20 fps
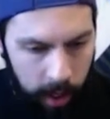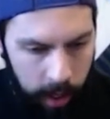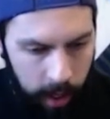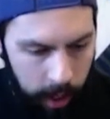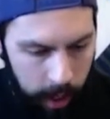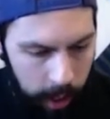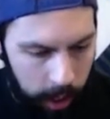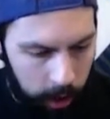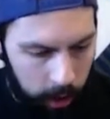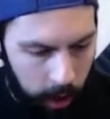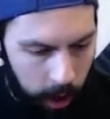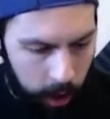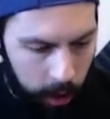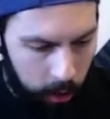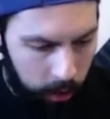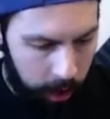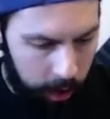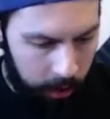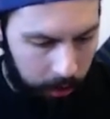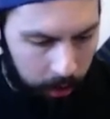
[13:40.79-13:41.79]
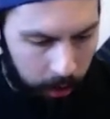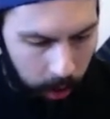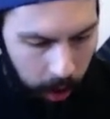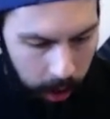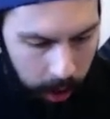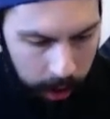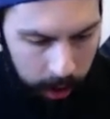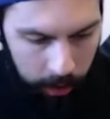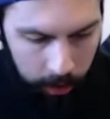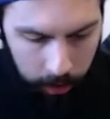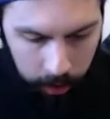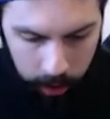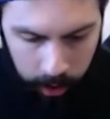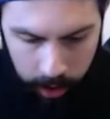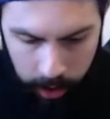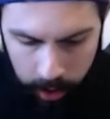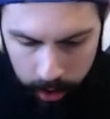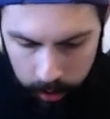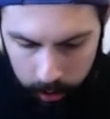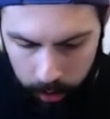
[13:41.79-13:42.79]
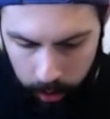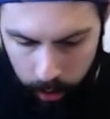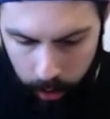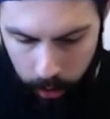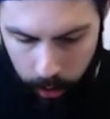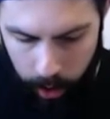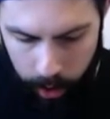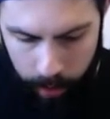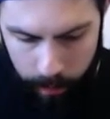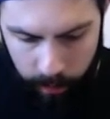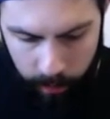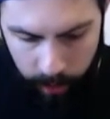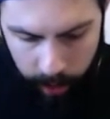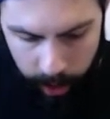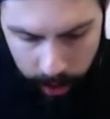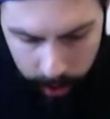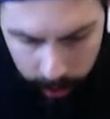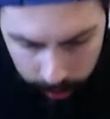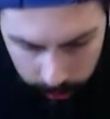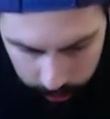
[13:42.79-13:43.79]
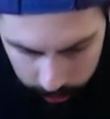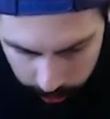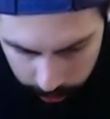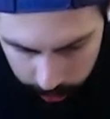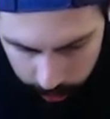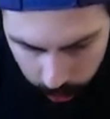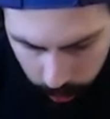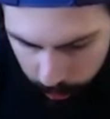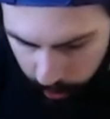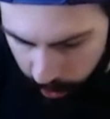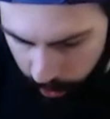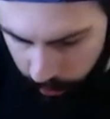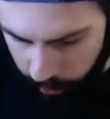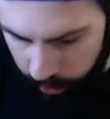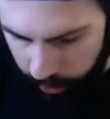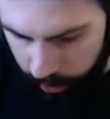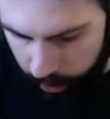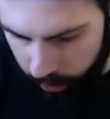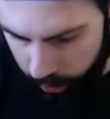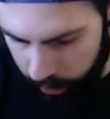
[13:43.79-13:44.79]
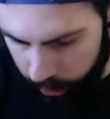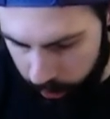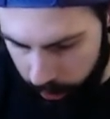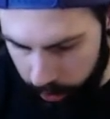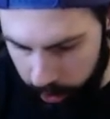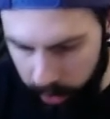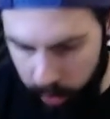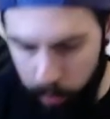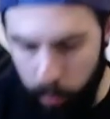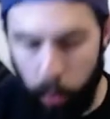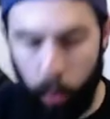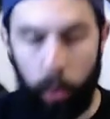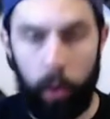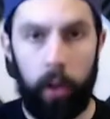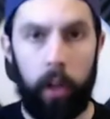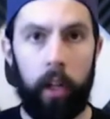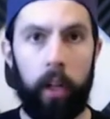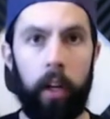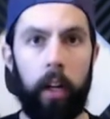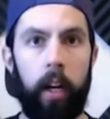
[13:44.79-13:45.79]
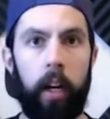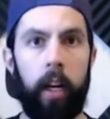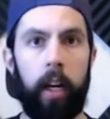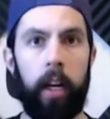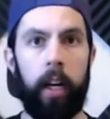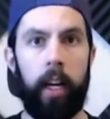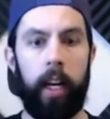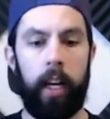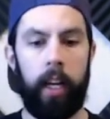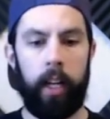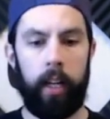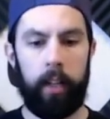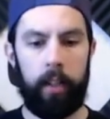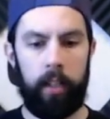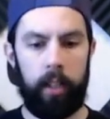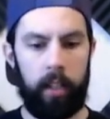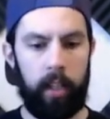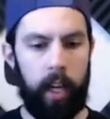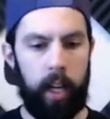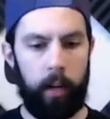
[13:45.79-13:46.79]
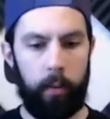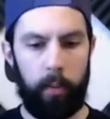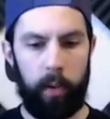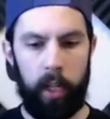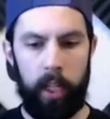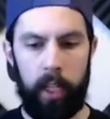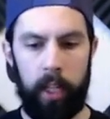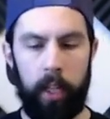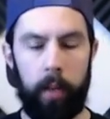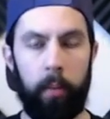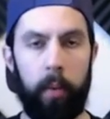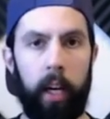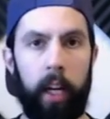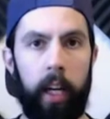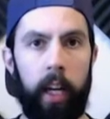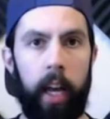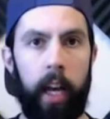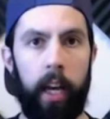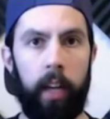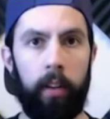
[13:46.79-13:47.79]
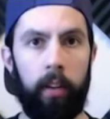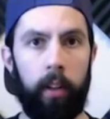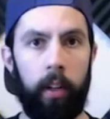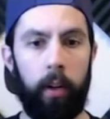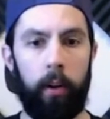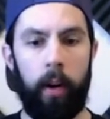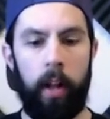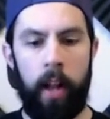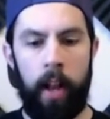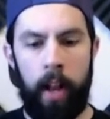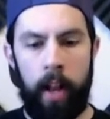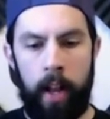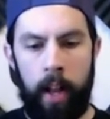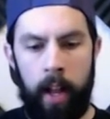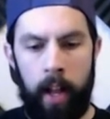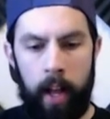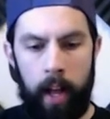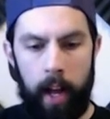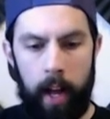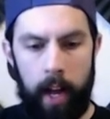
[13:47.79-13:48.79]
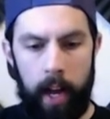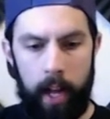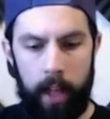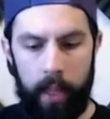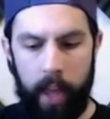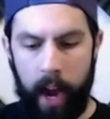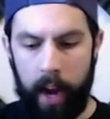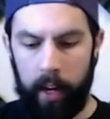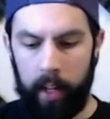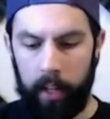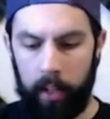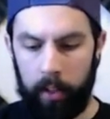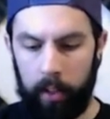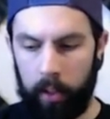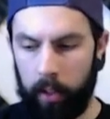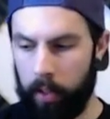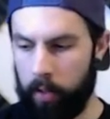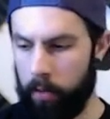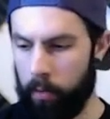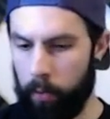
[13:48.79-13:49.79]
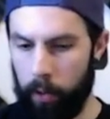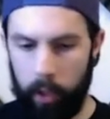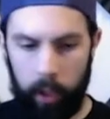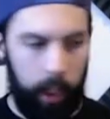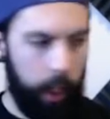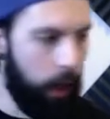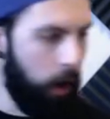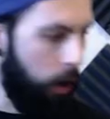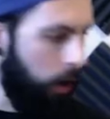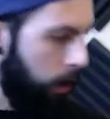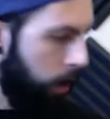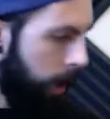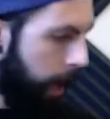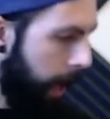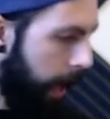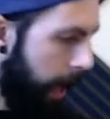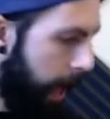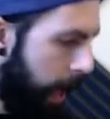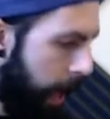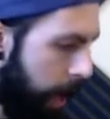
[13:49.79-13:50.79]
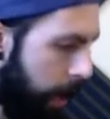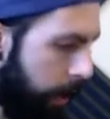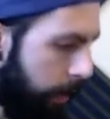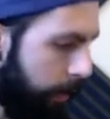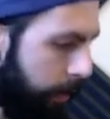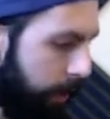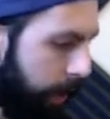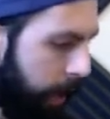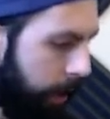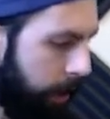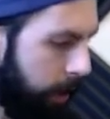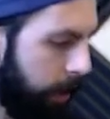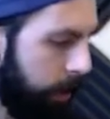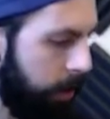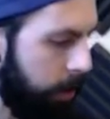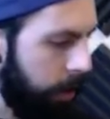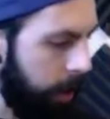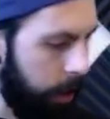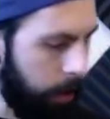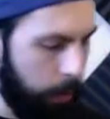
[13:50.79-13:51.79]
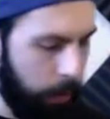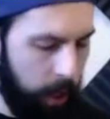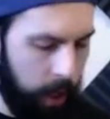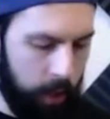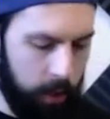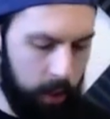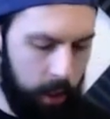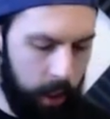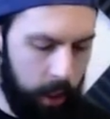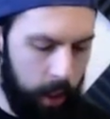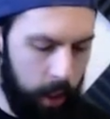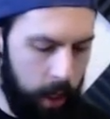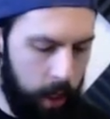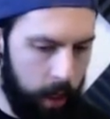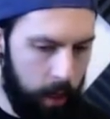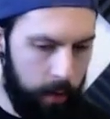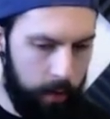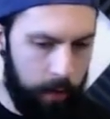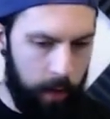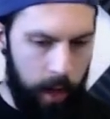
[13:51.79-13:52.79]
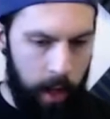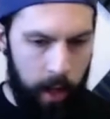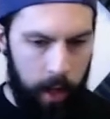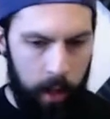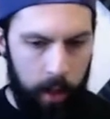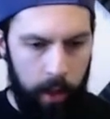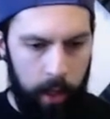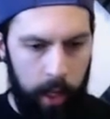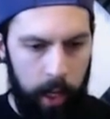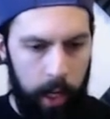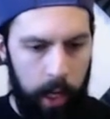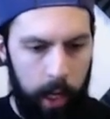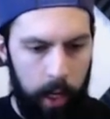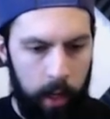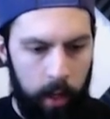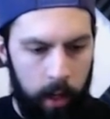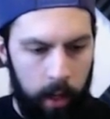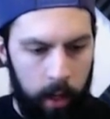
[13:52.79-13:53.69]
A lot of great slots. So I'm very excited about this board and just kind of putting it in my case. So that is really all I have. That is the unboxing of the